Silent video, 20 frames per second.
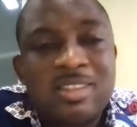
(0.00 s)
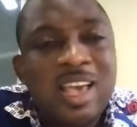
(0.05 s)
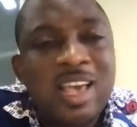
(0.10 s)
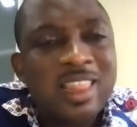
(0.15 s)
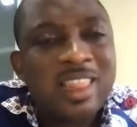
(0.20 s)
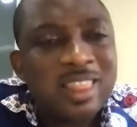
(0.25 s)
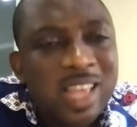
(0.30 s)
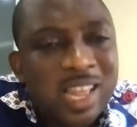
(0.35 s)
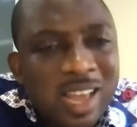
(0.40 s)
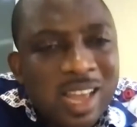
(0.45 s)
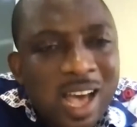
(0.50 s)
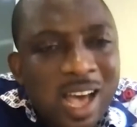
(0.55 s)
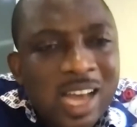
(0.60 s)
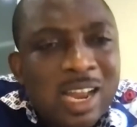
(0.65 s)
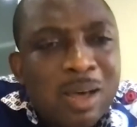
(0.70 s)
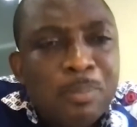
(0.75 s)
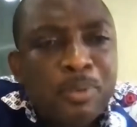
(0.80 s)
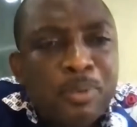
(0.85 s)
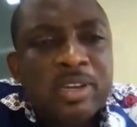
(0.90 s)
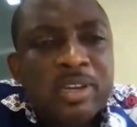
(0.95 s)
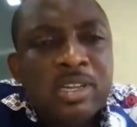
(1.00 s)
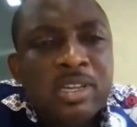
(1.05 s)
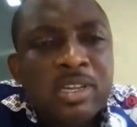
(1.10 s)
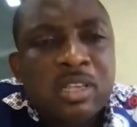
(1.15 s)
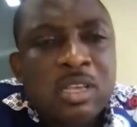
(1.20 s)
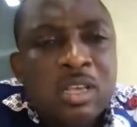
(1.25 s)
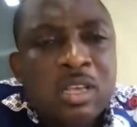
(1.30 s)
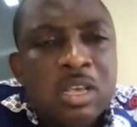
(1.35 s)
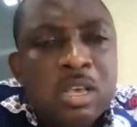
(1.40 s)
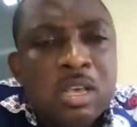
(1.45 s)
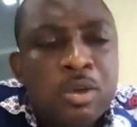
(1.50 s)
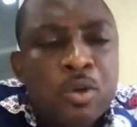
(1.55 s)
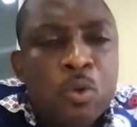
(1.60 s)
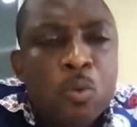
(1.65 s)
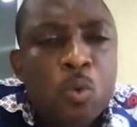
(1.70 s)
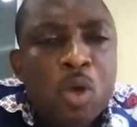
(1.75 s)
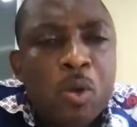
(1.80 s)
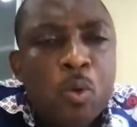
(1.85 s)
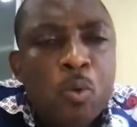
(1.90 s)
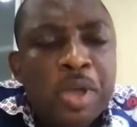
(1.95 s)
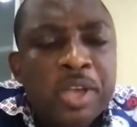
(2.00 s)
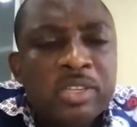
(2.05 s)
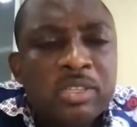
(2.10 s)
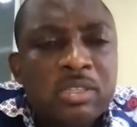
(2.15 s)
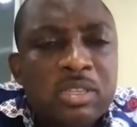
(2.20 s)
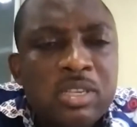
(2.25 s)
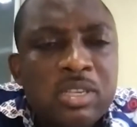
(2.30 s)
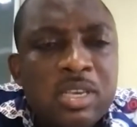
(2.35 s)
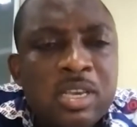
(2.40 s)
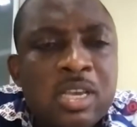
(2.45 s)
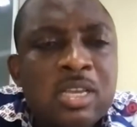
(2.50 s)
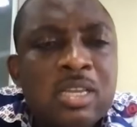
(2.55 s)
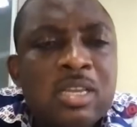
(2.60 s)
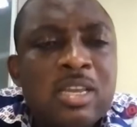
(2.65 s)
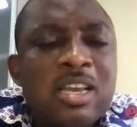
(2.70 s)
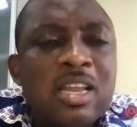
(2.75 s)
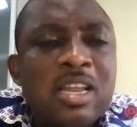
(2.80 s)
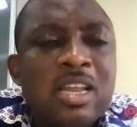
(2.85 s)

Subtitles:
And then the other point is where we're seeing